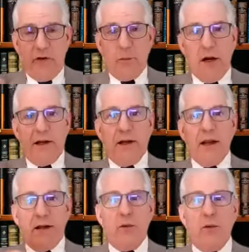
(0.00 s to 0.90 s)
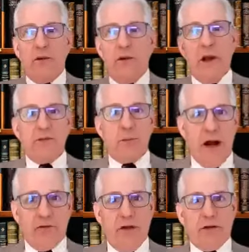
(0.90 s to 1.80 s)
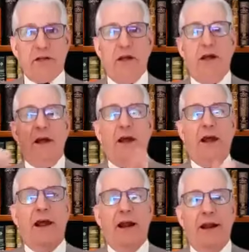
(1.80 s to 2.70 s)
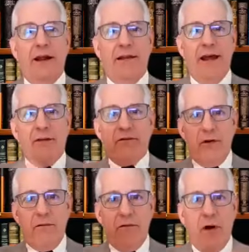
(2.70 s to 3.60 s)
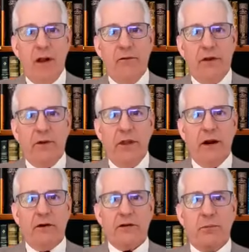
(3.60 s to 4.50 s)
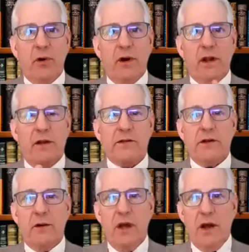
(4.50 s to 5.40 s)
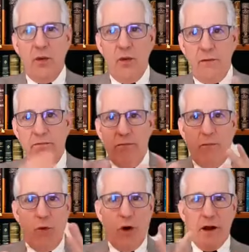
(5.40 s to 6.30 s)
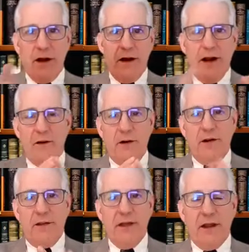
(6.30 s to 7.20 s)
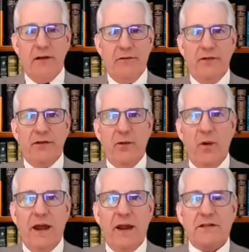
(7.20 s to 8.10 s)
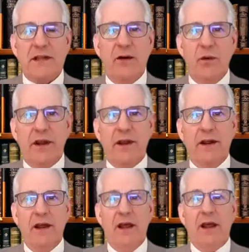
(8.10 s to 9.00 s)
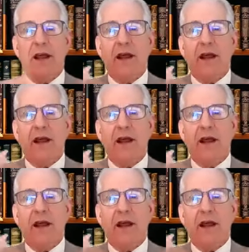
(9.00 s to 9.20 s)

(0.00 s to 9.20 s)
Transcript: get everybody together. We'll do a nice breakfast and that for all of you that are supporting this. So we're working together to think of different ways that we can